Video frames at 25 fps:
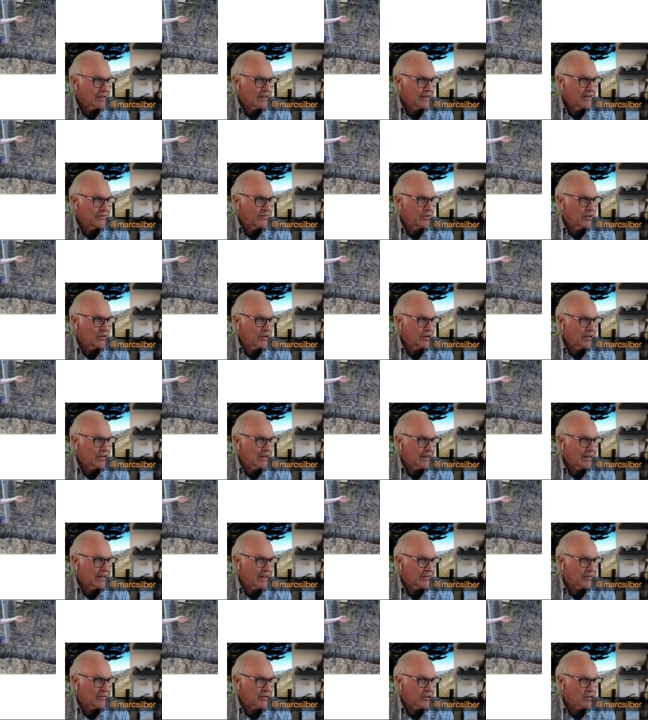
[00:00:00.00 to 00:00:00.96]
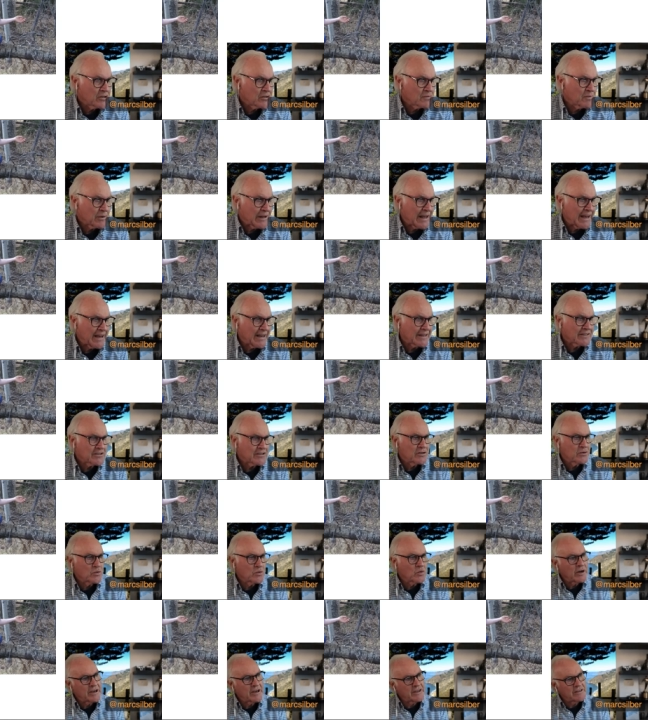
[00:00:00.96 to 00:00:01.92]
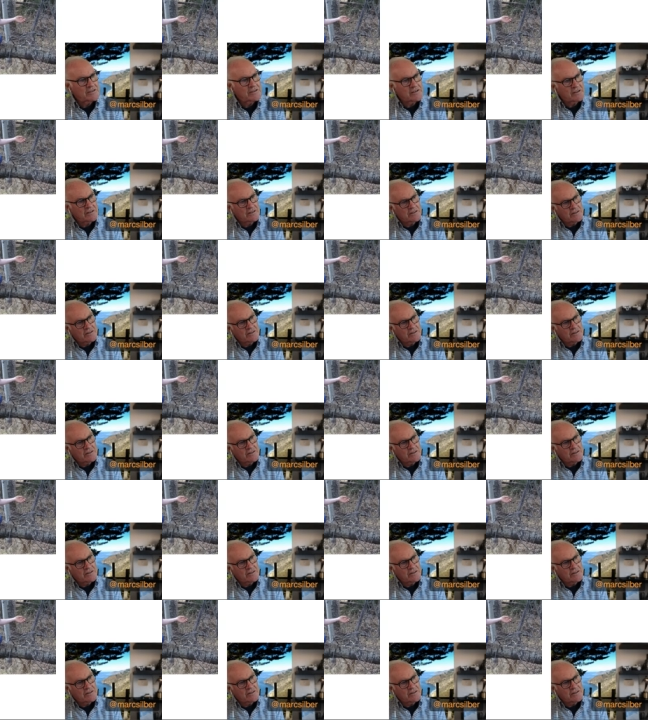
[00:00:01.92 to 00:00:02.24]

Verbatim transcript: if you can get those blacks and whites a